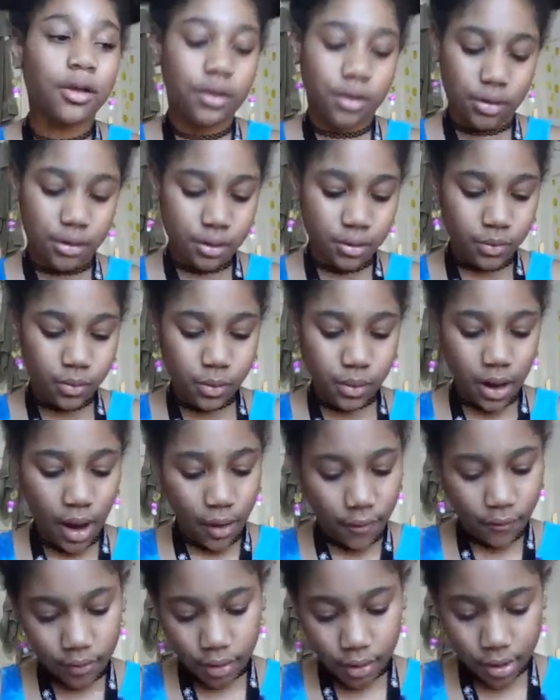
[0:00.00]

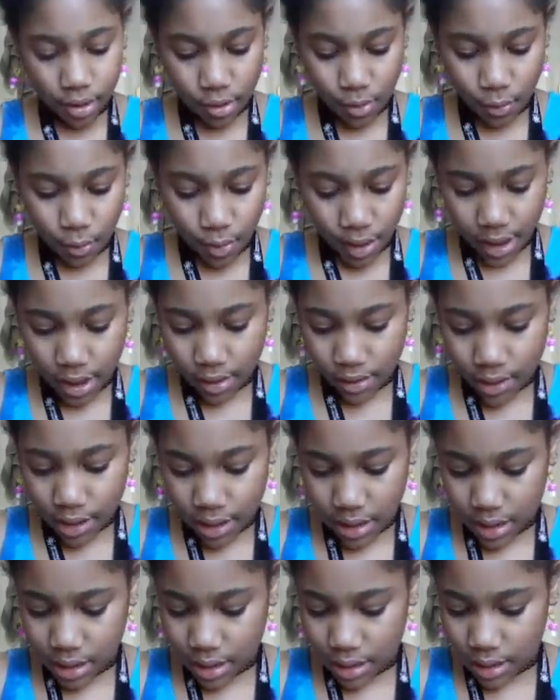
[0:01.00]
whatever you're
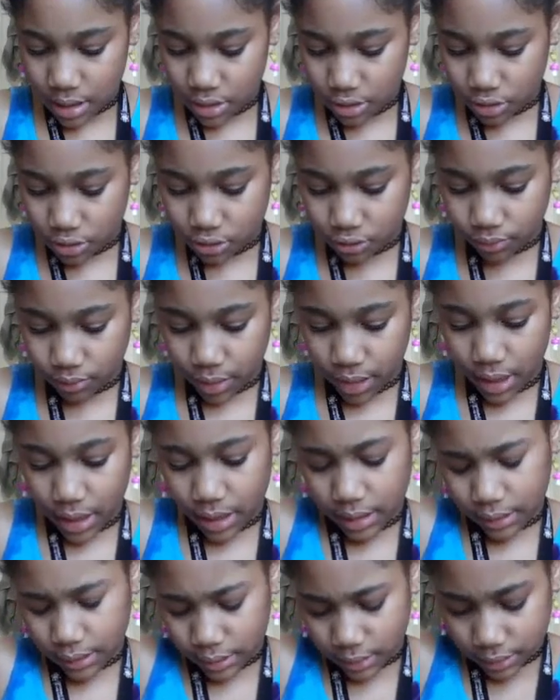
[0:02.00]
wearing, your
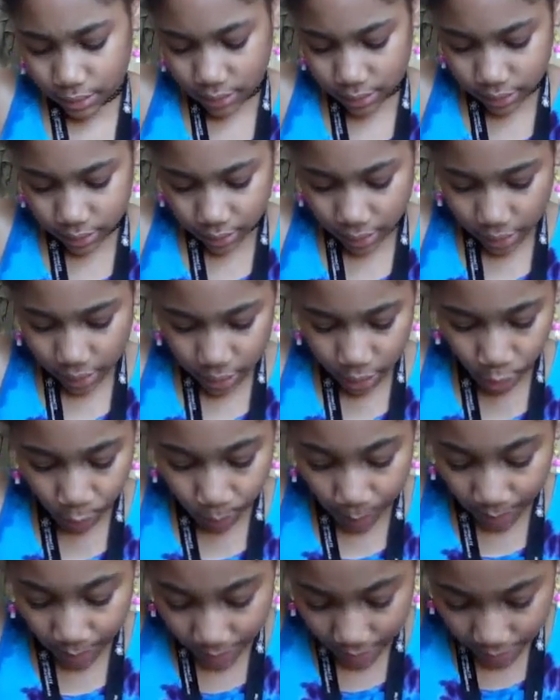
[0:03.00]
dress, your
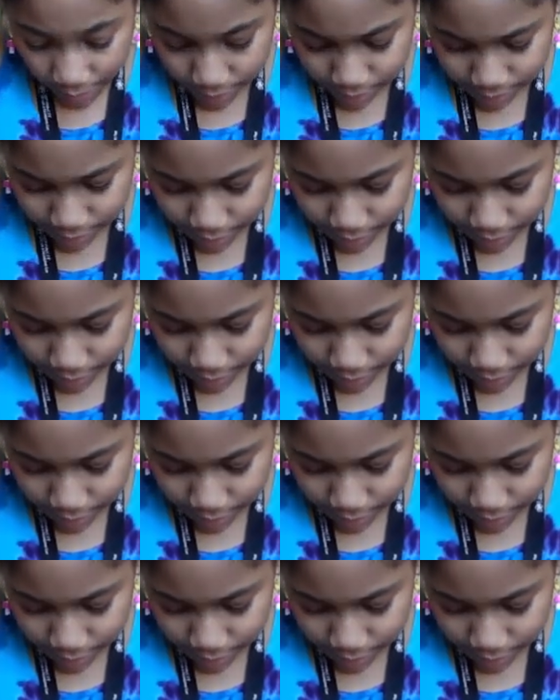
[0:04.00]
pants